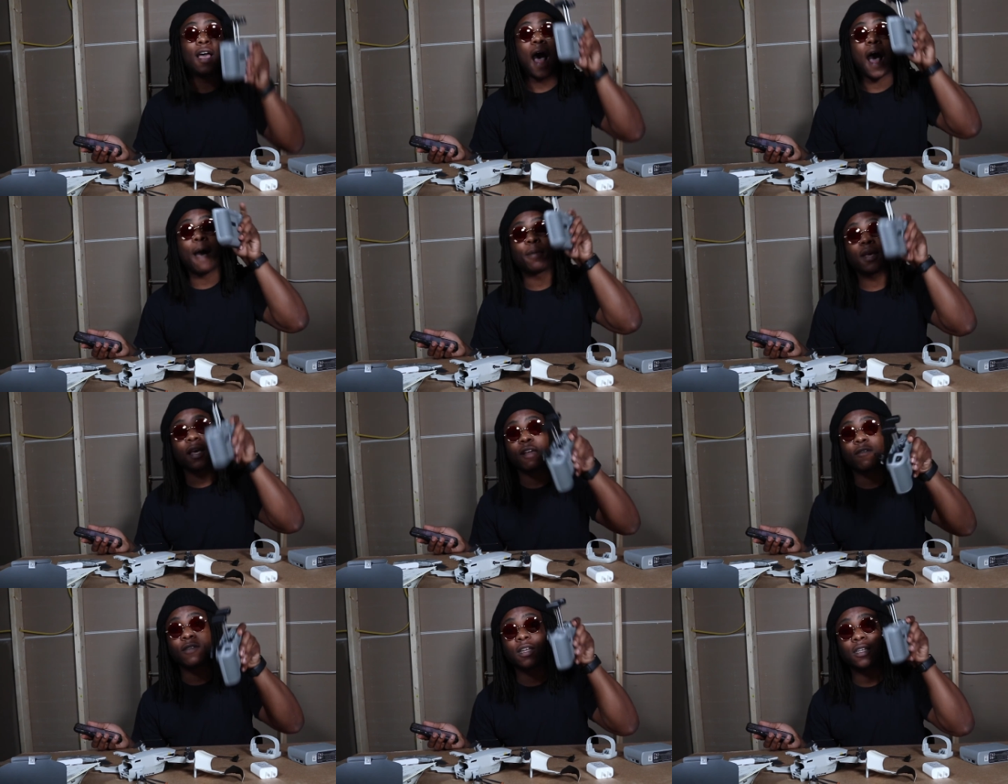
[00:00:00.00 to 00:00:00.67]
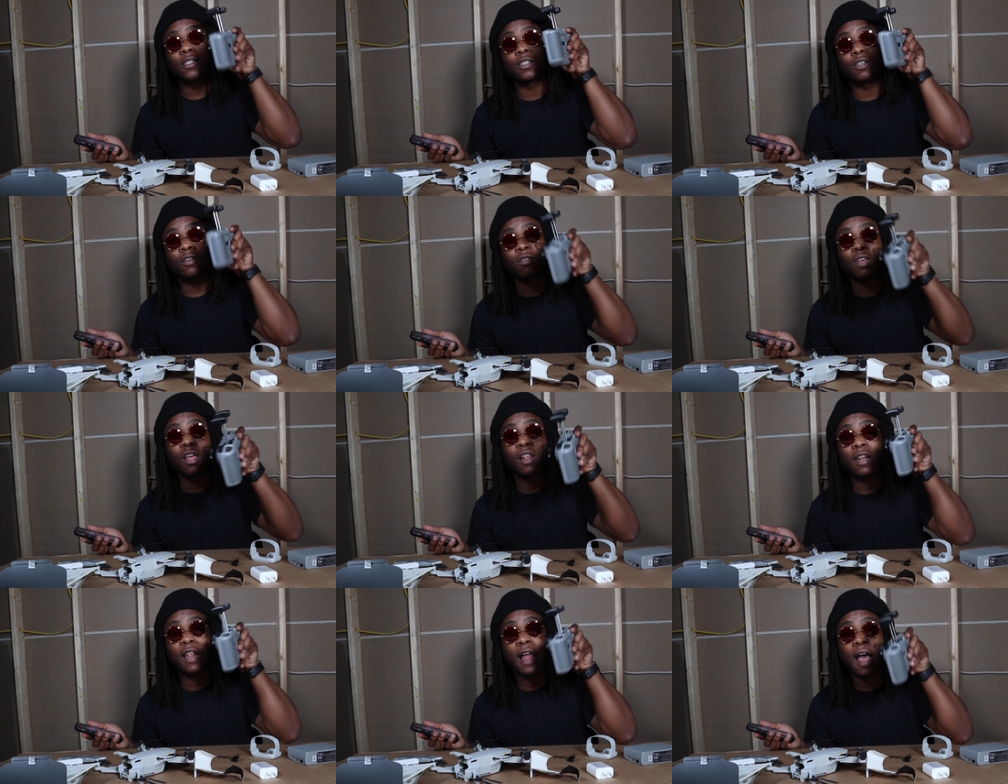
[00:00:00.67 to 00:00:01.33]
I'm giving it to
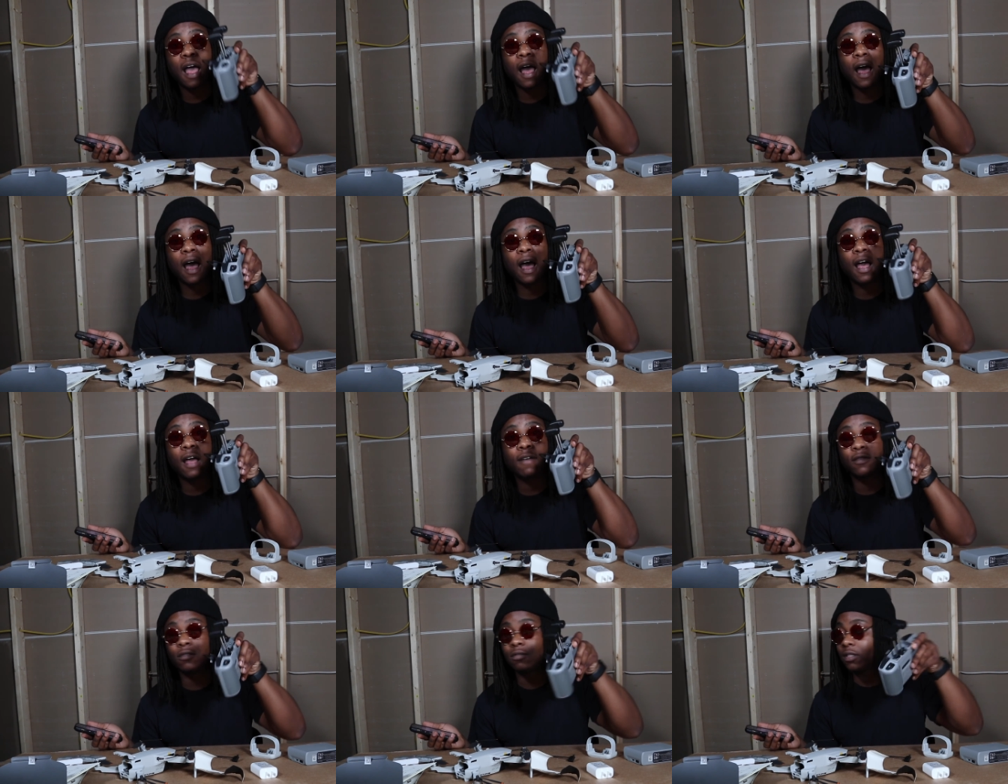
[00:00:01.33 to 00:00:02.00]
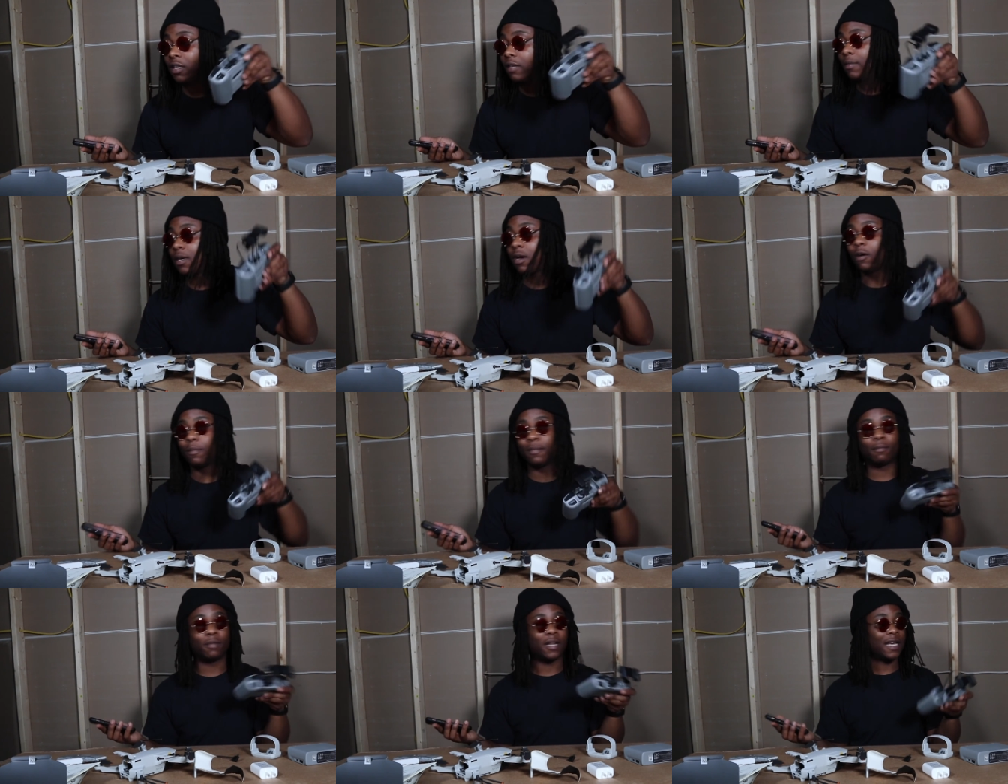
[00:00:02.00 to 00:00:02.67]
you live. You see me
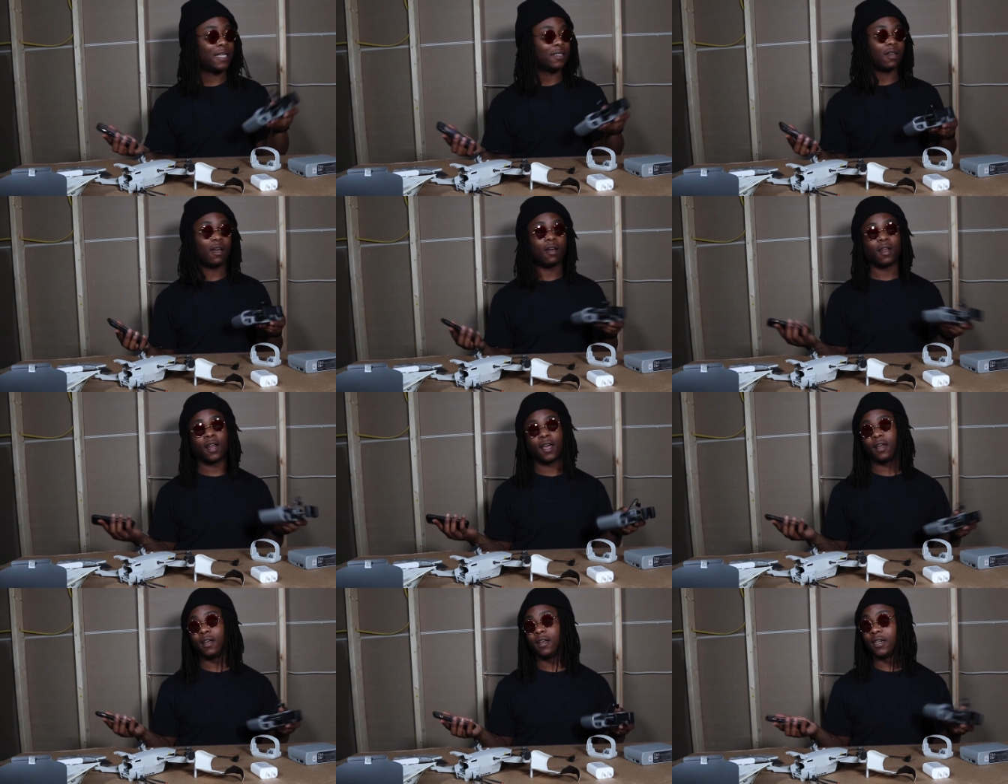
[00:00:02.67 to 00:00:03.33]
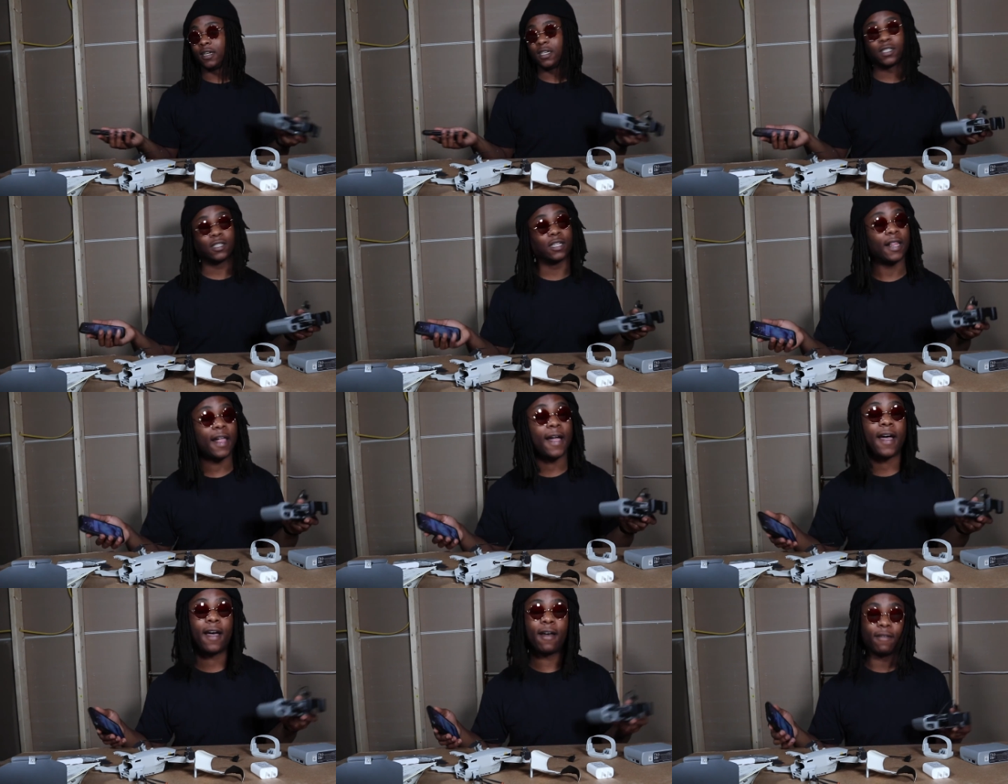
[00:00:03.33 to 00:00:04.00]
open plastic, all that. This is
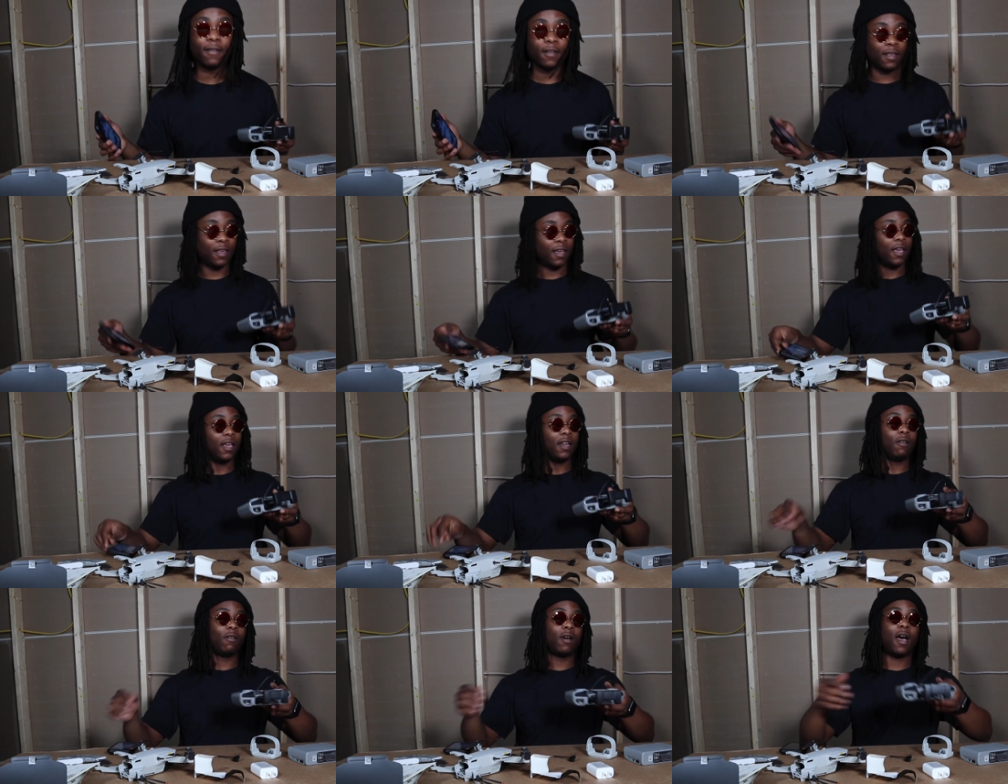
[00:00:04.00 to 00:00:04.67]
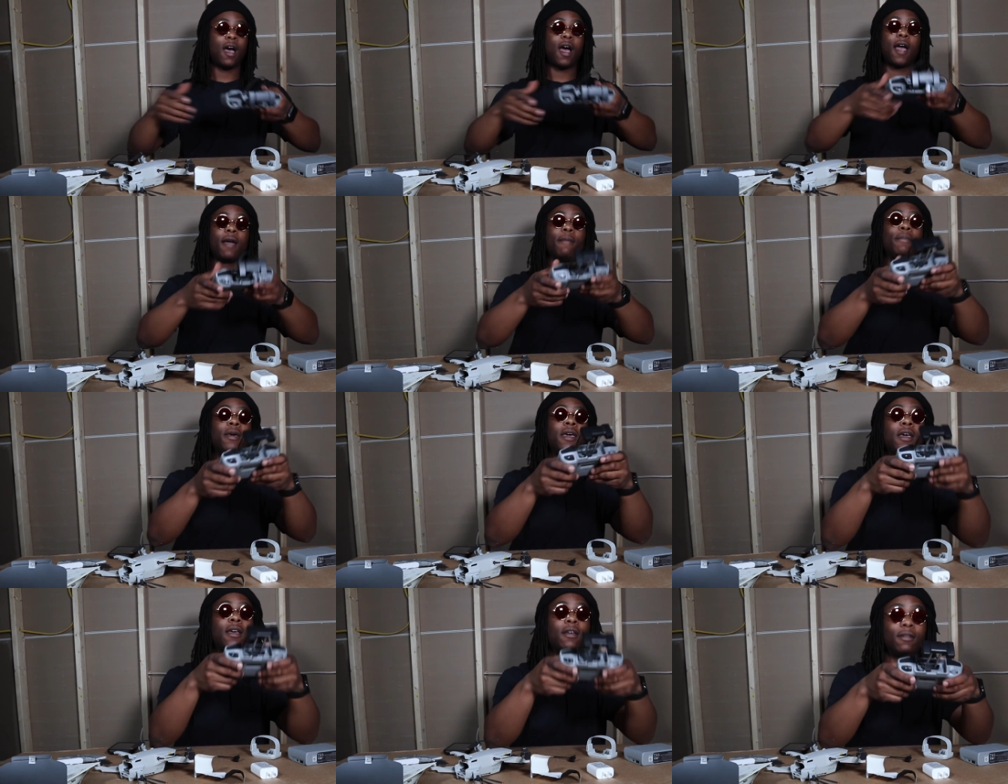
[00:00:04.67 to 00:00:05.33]
live. Anyway, alright,
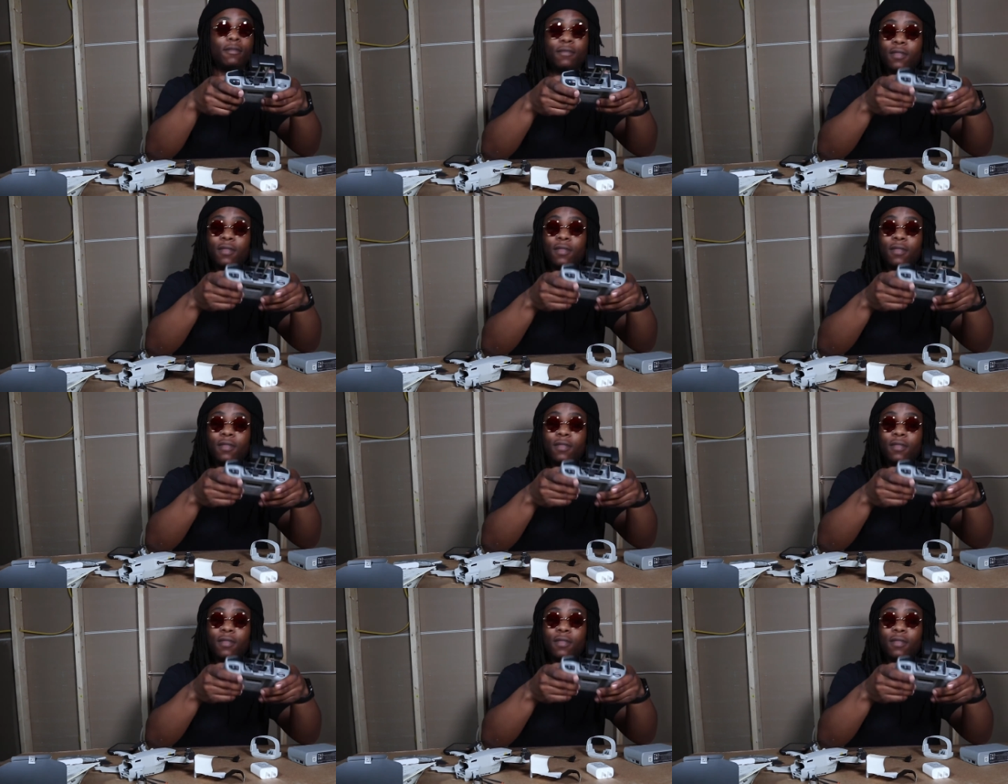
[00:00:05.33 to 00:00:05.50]
bet.